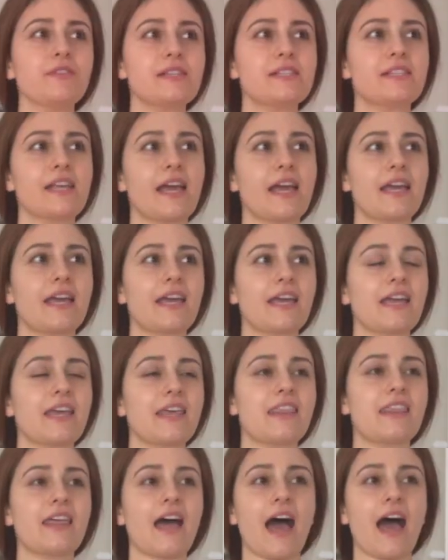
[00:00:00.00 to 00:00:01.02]

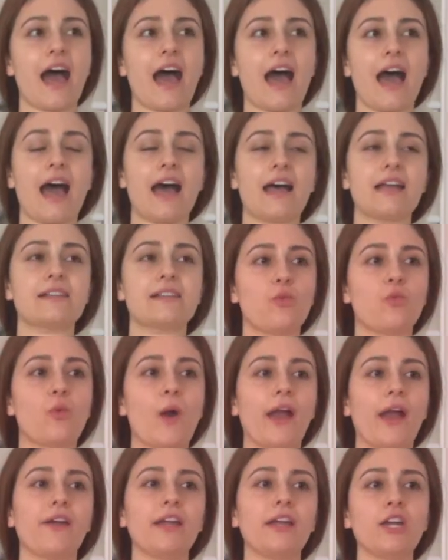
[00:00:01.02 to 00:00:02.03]
saying that
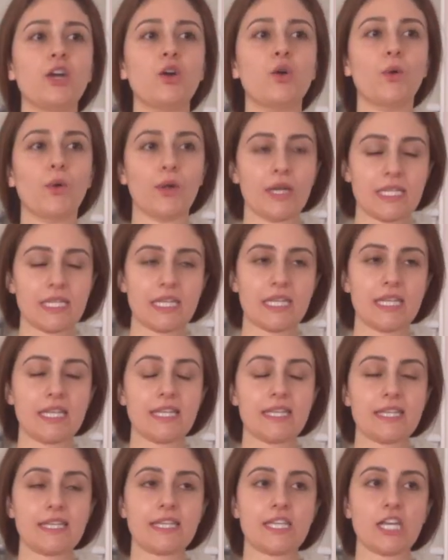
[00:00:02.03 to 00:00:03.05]
wearing
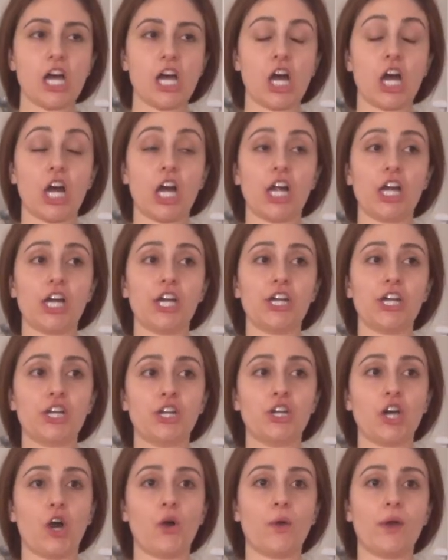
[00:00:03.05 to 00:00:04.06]
corsets are
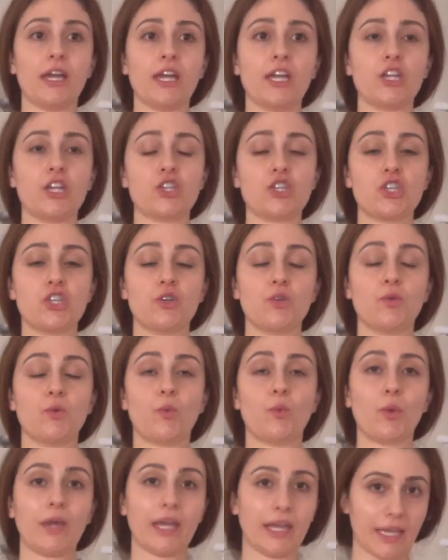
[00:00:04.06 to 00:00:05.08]
going to
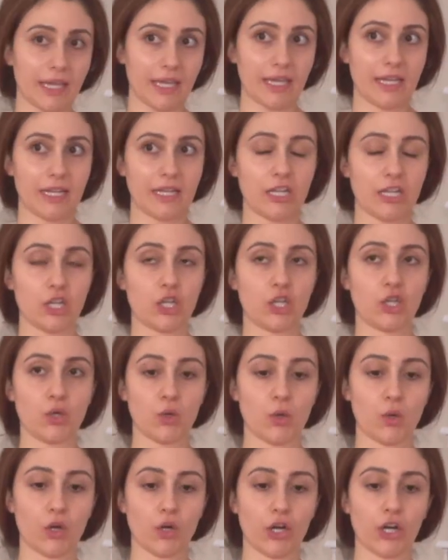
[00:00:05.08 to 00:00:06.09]
weaken
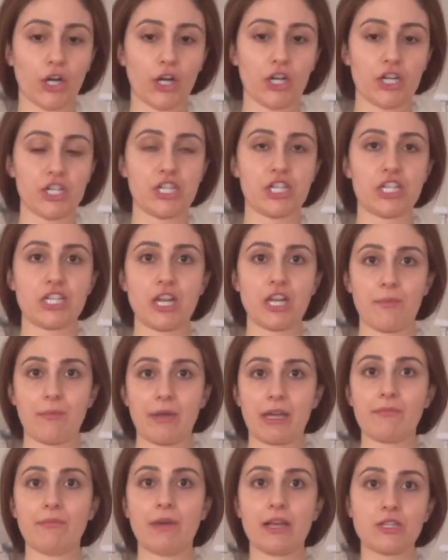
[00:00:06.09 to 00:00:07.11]
your
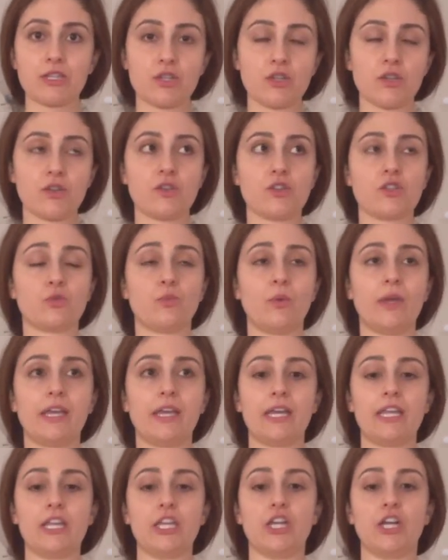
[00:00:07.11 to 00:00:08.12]
stomach muscles,
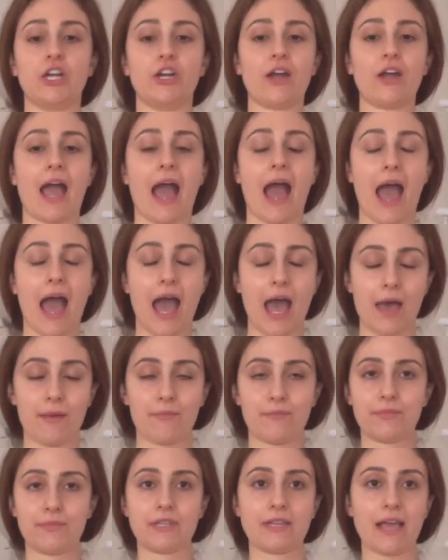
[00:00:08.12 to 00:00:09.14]
weaken your
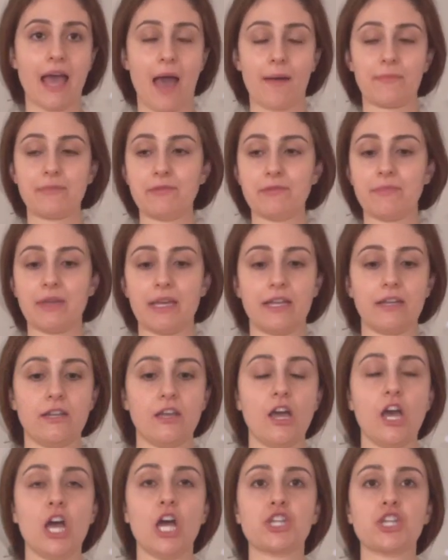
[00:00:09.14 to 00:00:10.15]
abs, abdomen,
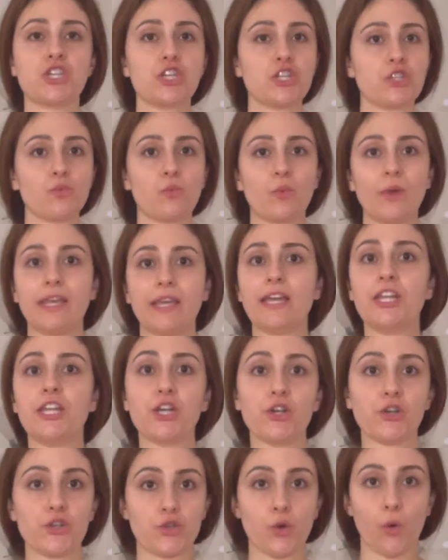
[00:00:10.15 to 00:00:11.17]
just weaken
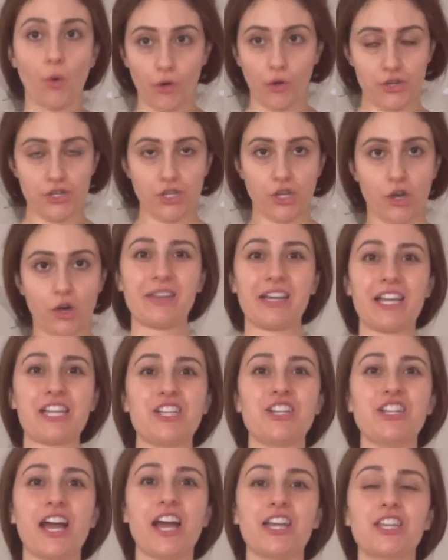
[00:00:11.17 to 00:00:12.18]
your torso, because
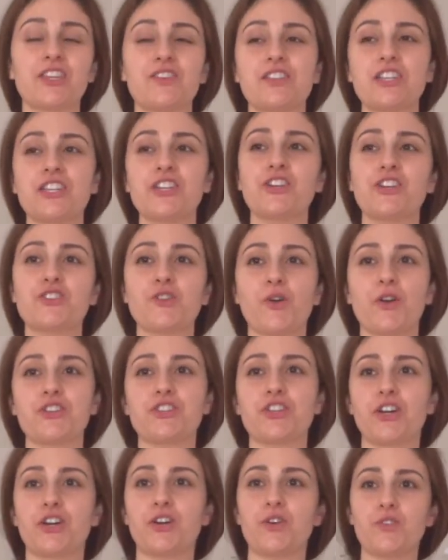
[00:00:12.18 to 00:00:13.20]
you're not using your
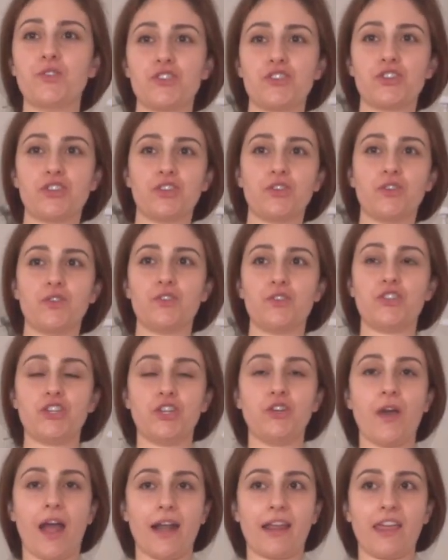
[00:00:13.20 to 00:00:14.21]
torso to do
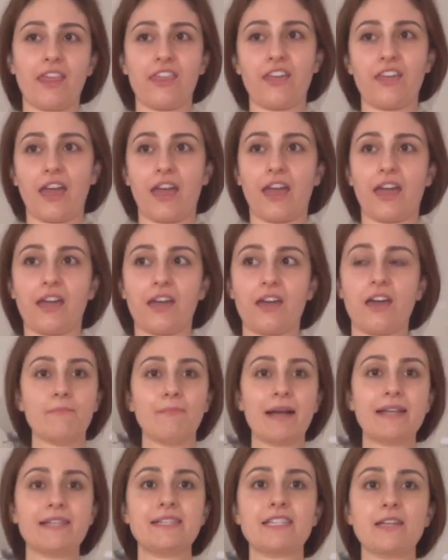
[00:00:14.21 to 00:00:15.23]
anything.
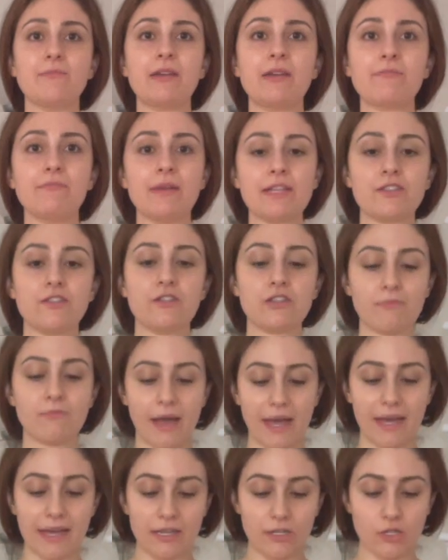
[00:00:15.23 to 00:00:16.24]
My stomach muscles,
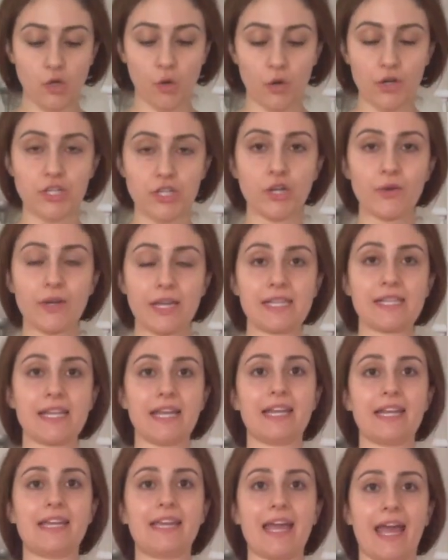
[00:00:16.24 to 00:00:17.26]
my torso is
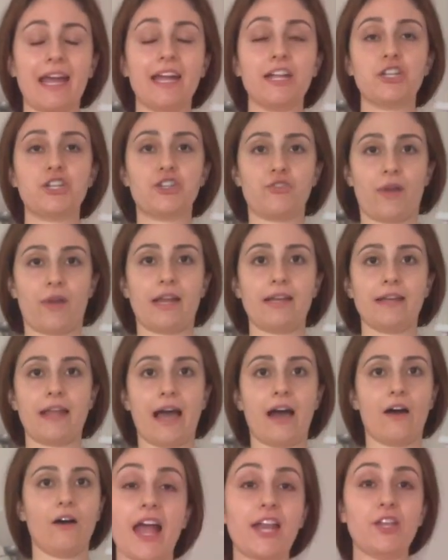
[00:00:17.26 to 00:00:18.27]
engaged right
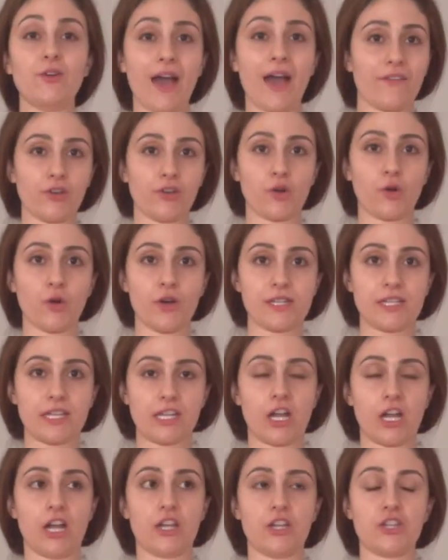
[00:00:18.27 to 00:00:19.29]
now, and you have your corset
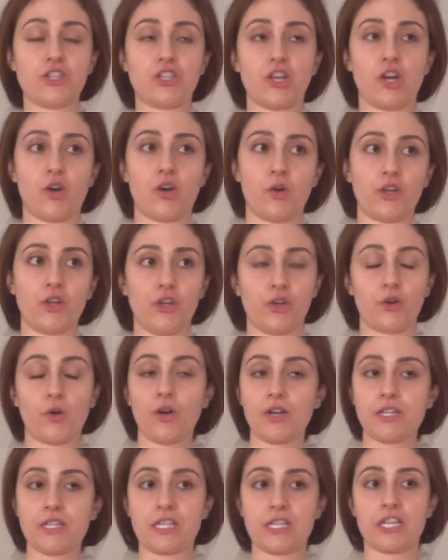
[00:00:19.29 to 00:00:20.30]
on, so your
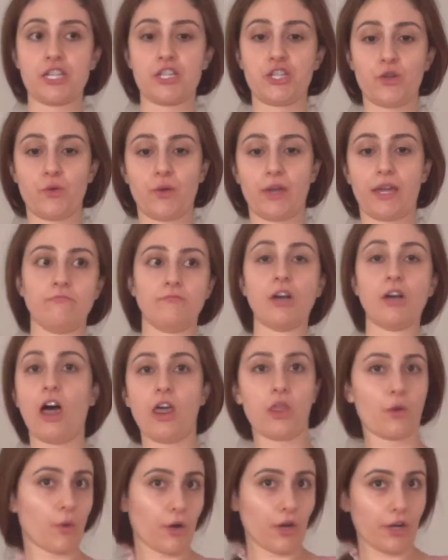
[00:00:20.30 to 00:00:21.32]
corset is doing all
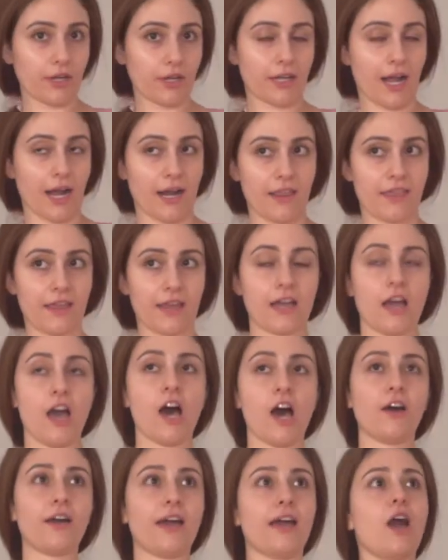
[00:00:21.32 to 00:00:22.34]
the work, kind of thing.
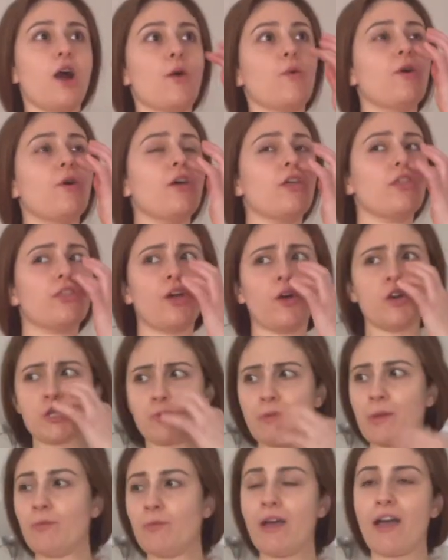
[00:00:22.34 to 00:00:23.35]
Okay, well,
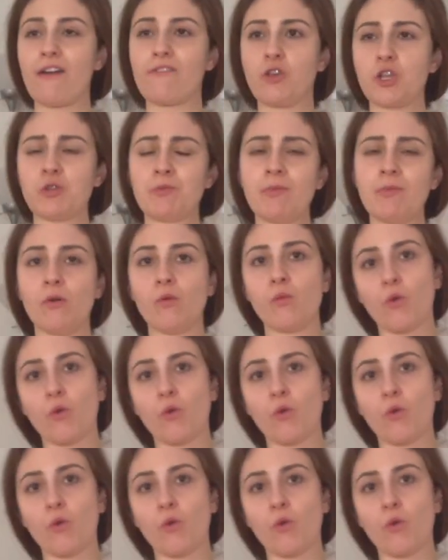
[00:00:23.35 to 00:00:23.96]
have those people